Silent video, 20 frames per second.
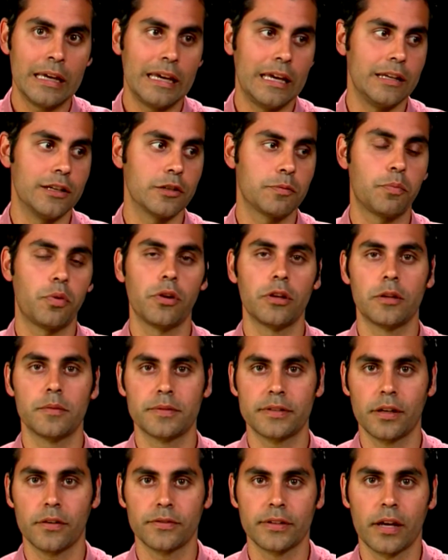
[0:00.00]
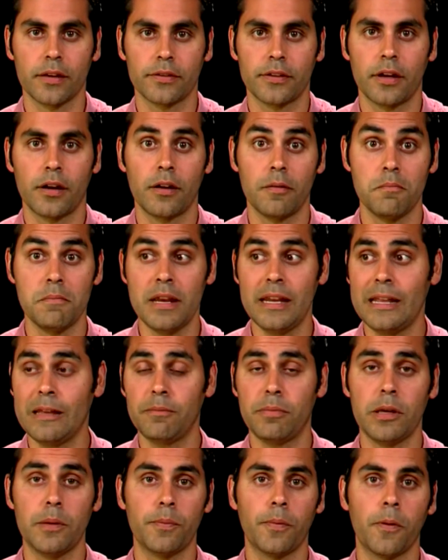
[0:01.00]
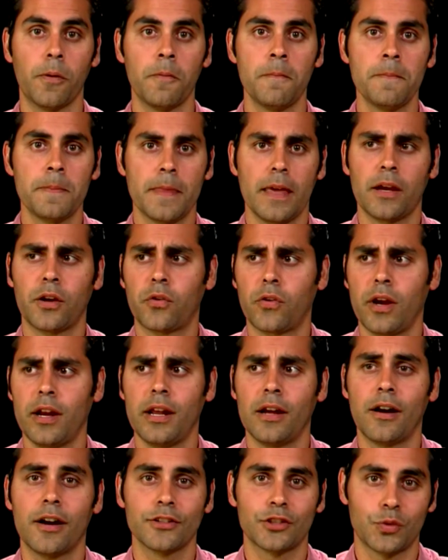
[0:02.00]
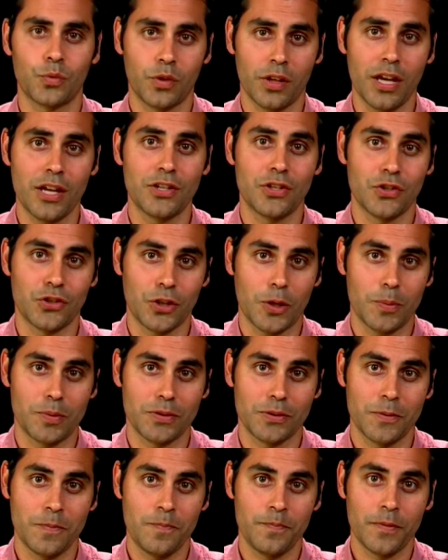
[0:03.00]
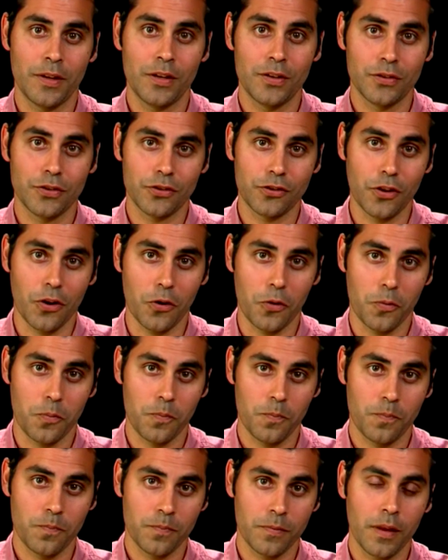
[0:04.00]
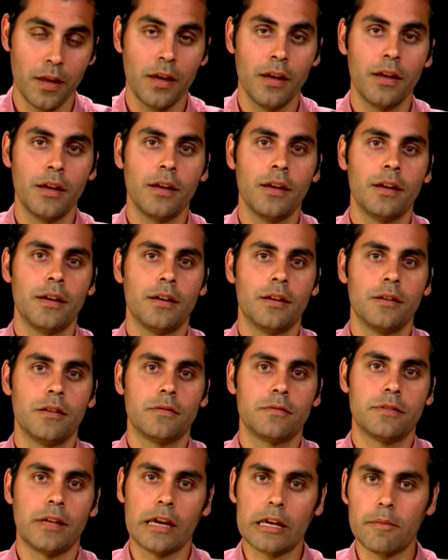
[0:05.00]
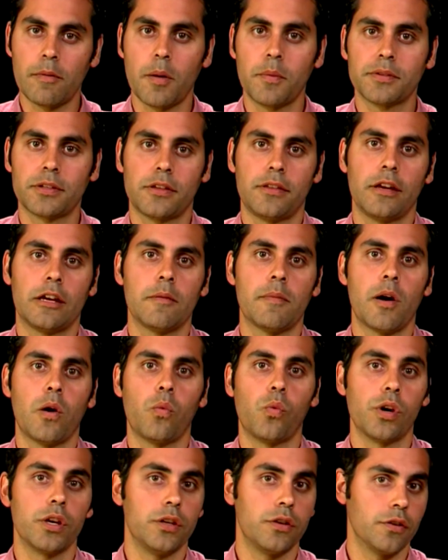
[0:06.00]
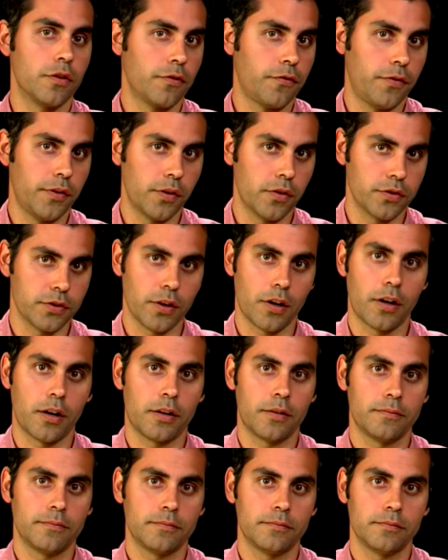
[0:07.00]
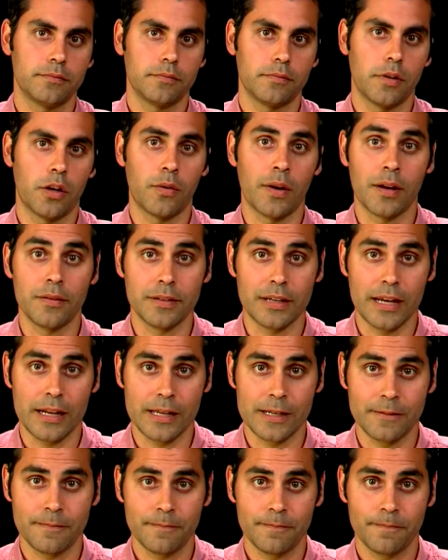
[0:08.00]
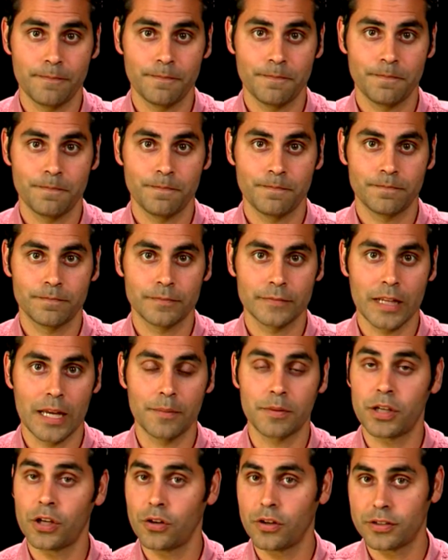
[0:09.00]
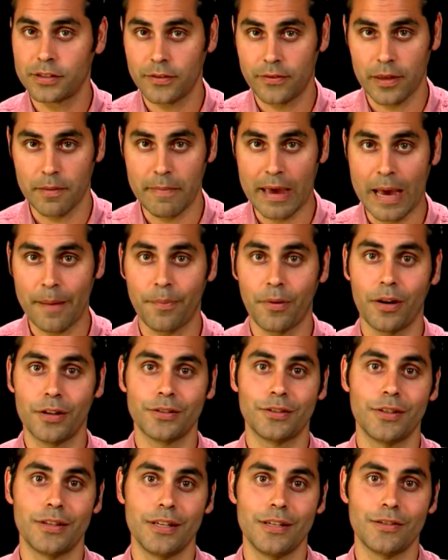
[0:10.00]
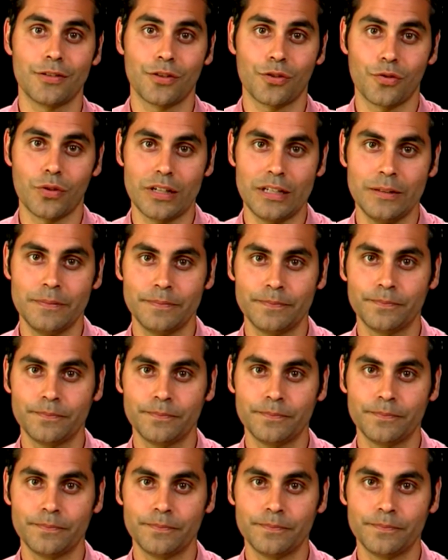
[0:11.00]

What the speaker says: in just putting themselves out there, meeting people, and creating awesome relationships. So, take a moment to think about what your fears are around dating. I'm curious if they map onto these 3.